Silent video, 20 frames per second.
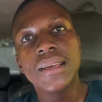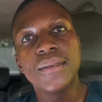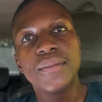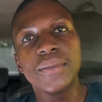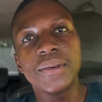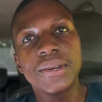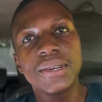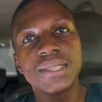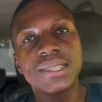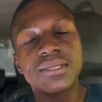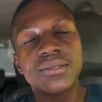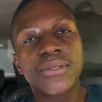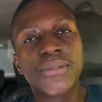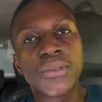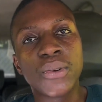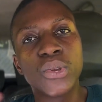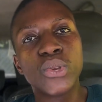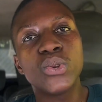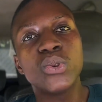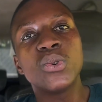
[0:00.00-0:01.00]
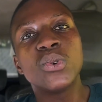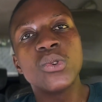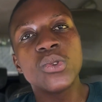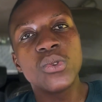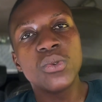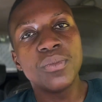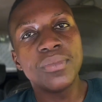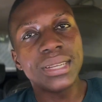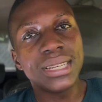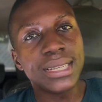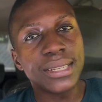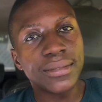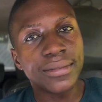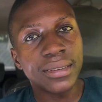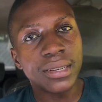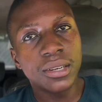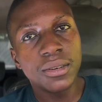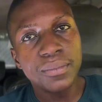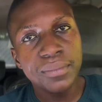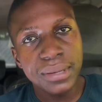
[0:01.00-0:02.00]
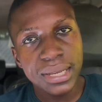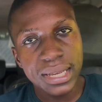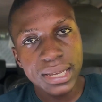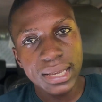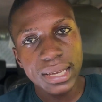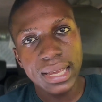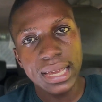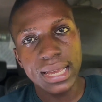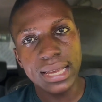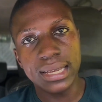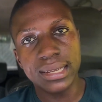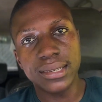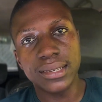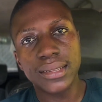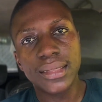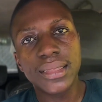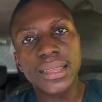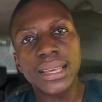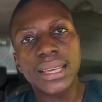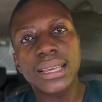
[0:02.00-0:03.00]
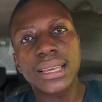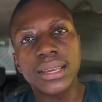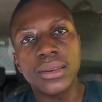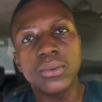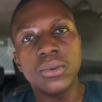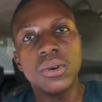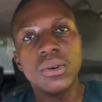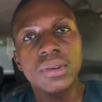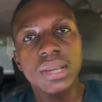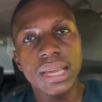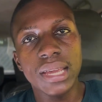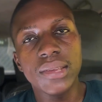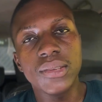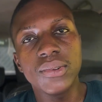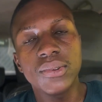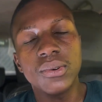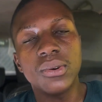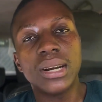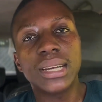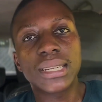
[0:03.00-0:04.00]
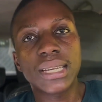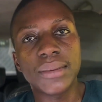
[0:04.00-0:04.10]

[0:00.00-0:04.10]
Because for you, you'll be developing and thinking, okay, you know what,